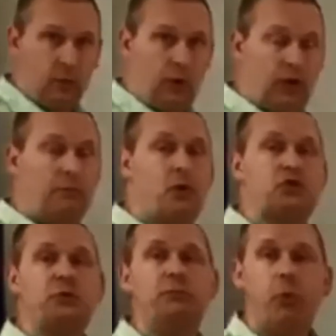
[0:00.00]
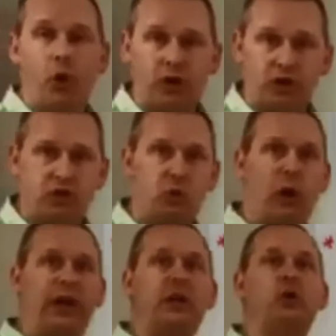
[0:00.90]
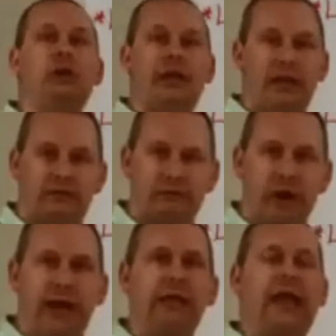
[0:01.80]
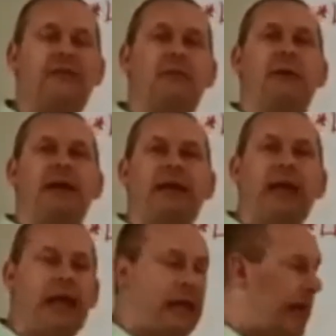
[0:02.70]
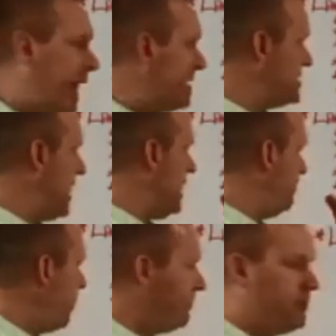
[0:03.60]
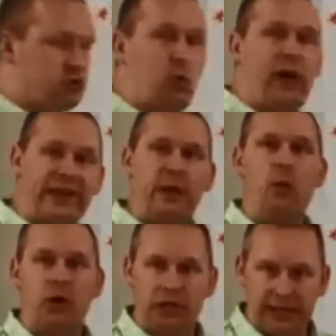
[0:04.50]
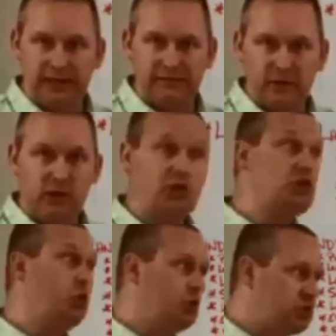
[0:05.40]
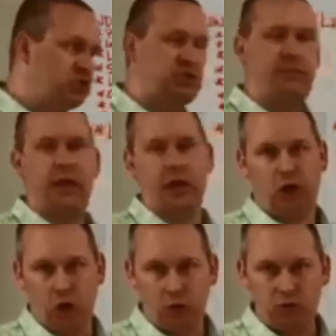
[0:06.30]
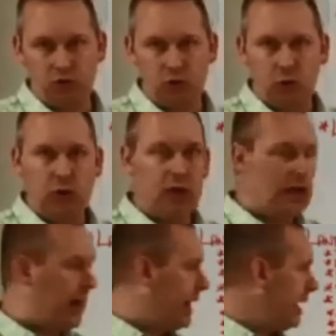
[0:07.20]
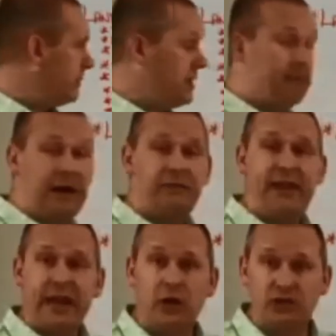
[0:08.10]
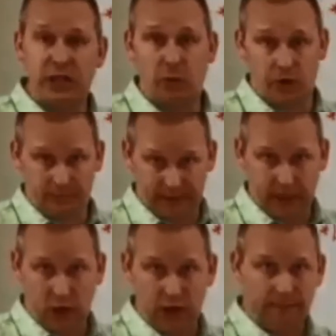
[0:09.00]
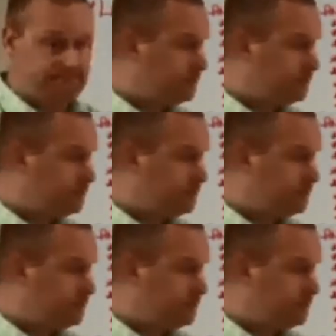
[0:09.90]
and one of the most important, because where do you live, right? Everybody has a preference where they want to live, the school system they're going to go to, the amount of acres they want to be on.